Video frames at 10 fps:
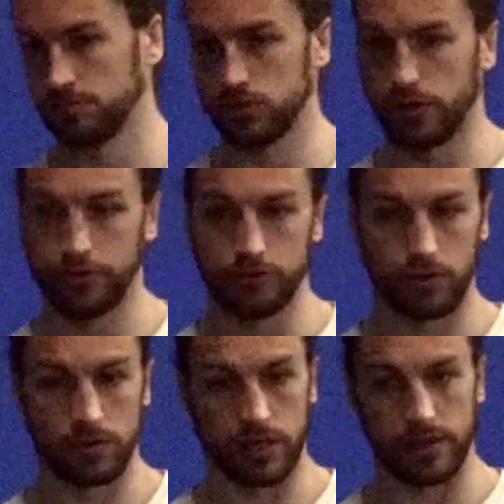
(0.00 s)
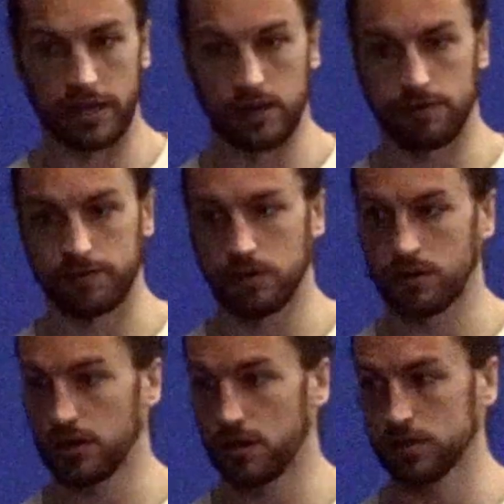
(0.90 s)
2 draws I think with
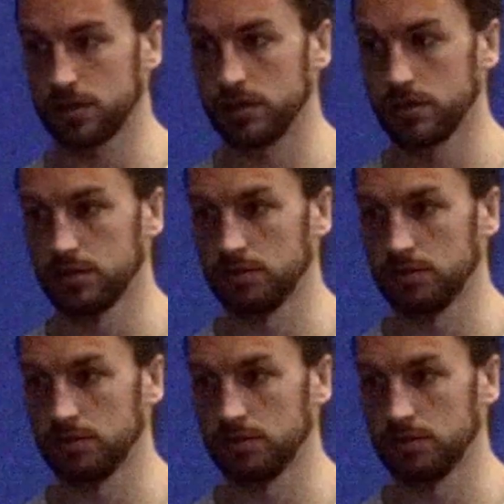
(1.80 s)
Doncaster.